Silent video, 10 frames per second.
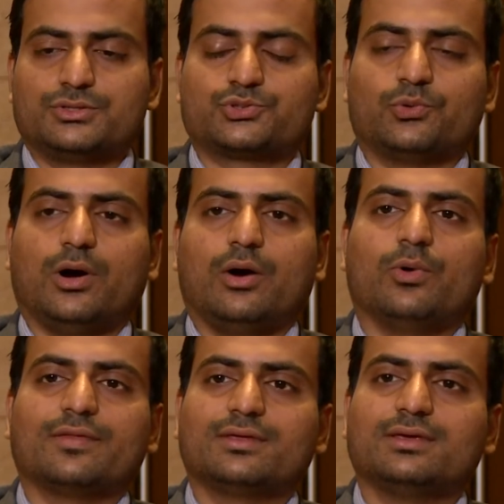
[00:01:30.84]
So, uh,
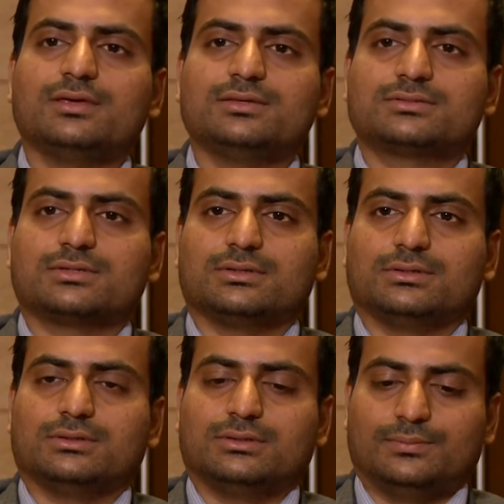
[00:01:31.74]
one thing is
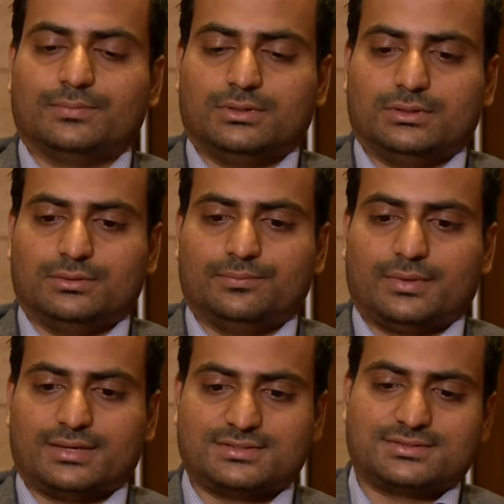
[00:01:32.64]
uh, um,
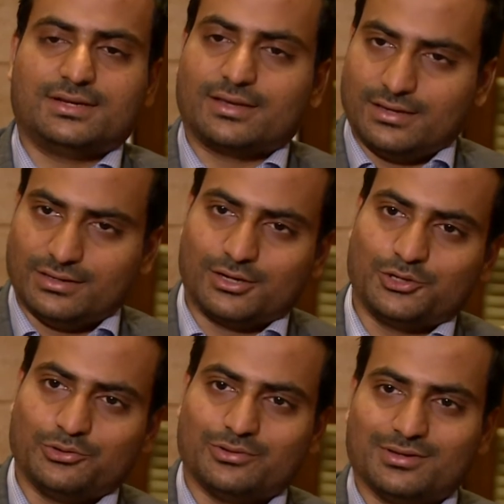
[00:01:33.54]
as I said again
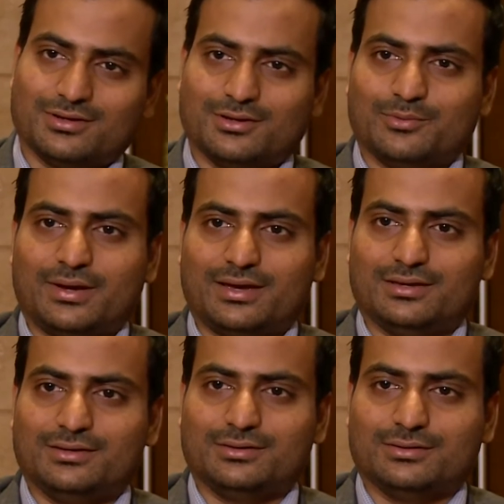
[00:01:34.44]
continuing uh,
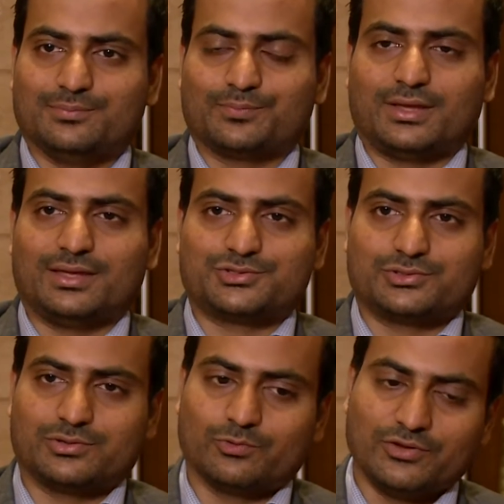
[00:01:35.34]
my uh,
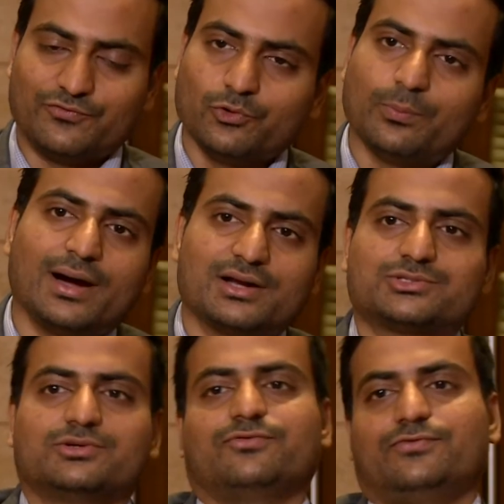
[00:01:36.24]
answer only few
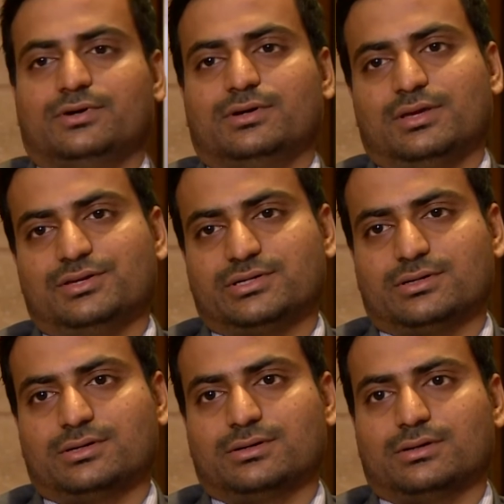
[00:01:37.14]
parts of HR uh,
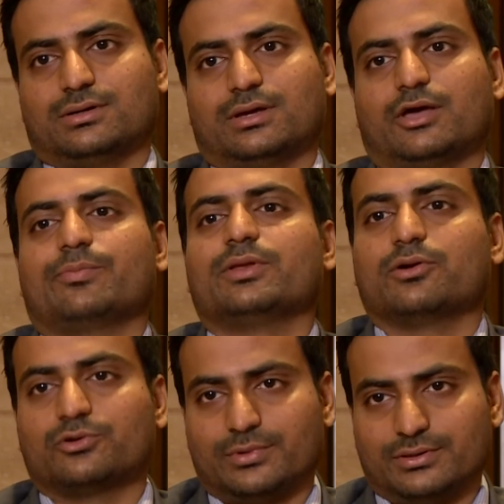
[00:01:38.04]
uh, have been
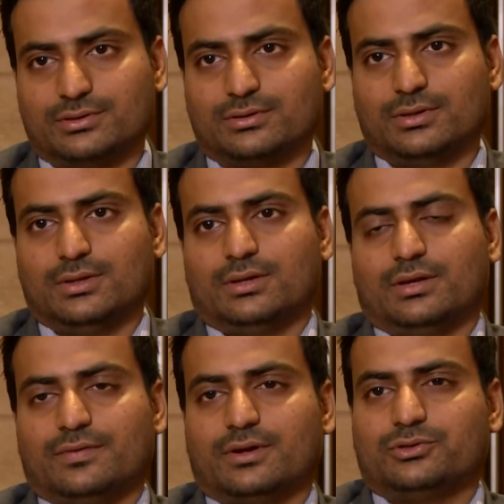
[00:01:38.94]
automated
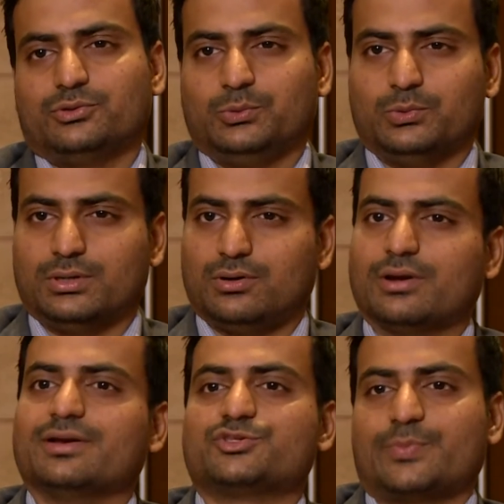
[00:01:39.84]
and that too
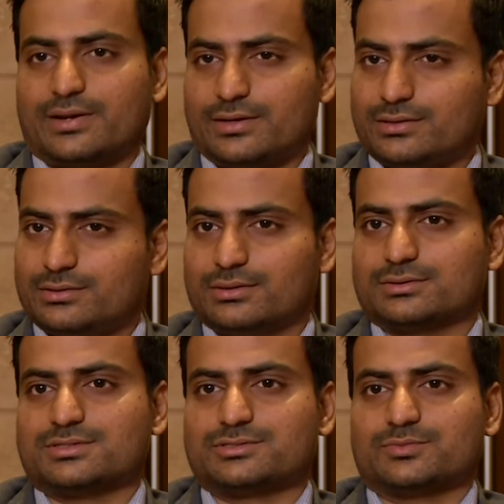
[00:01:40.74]
on disparate
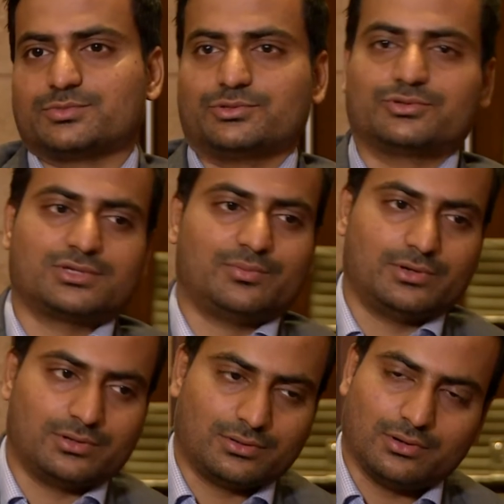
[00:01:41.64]
systems you know some
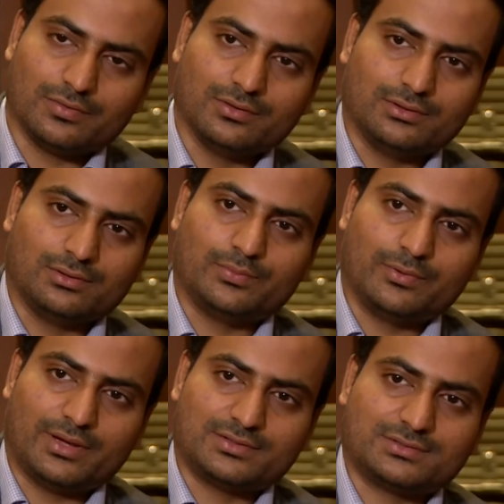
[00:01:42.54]
are on the
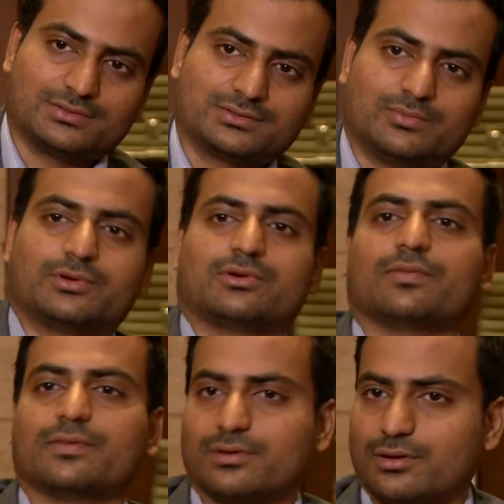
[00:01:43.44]
premises, some are
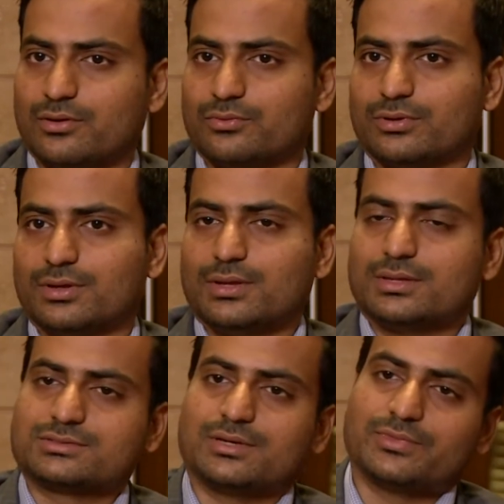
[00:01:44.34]
on the cloud,
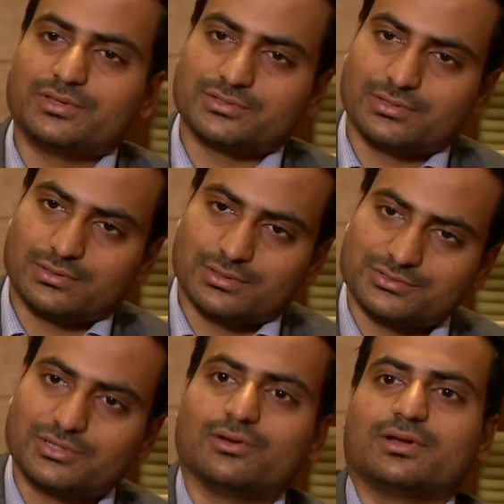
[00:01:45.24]
some things are
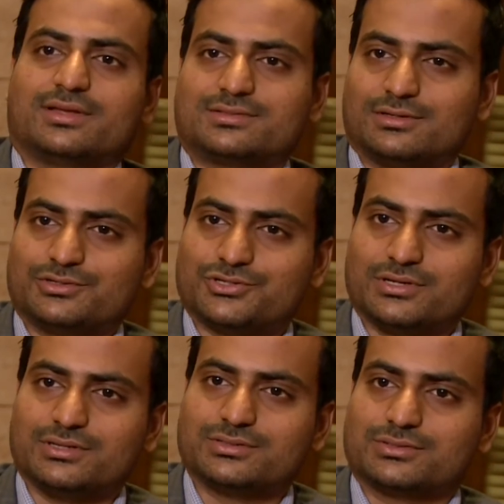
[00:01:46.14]
still on excel
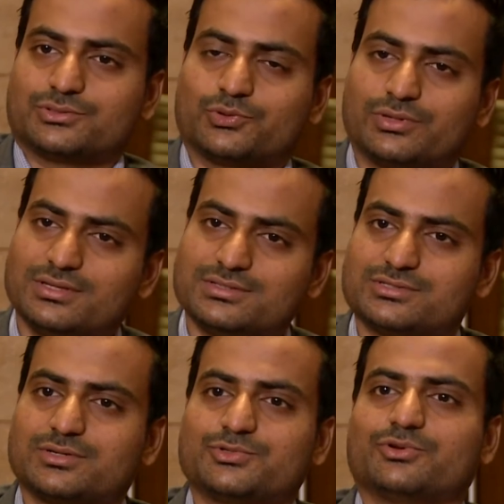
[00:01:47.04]
sheets. So, these
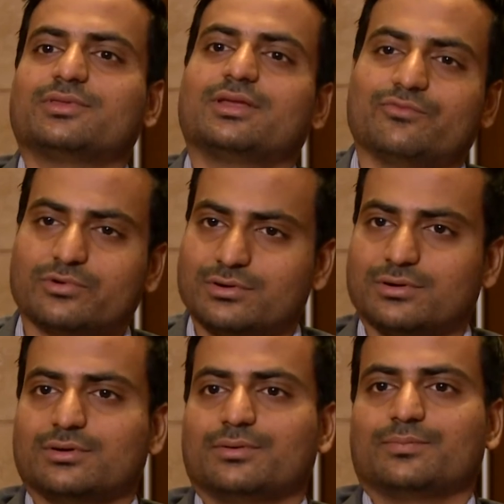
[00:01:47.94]
systems you know they
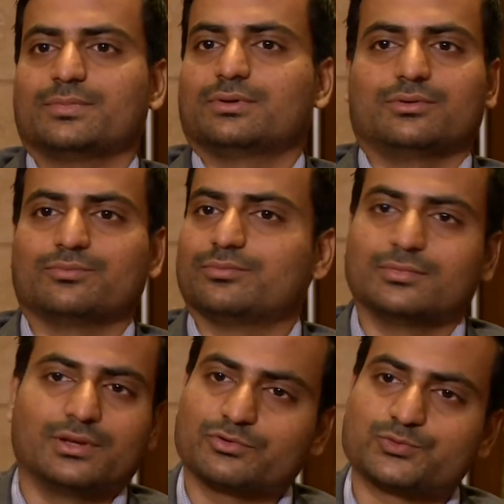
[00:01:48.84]
never you know
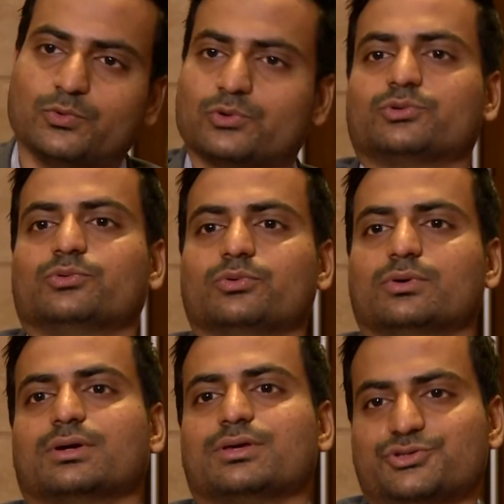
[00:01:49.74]
they never spoke
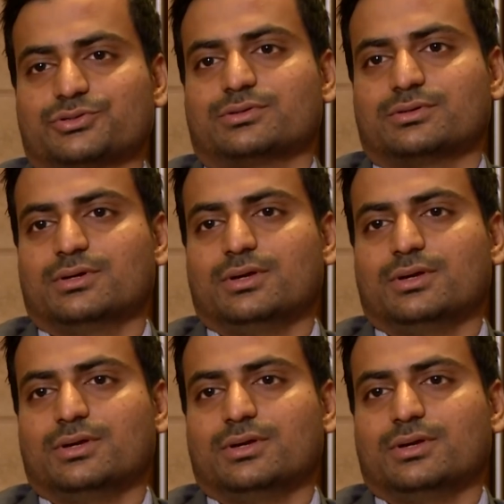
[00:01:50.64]
to each other.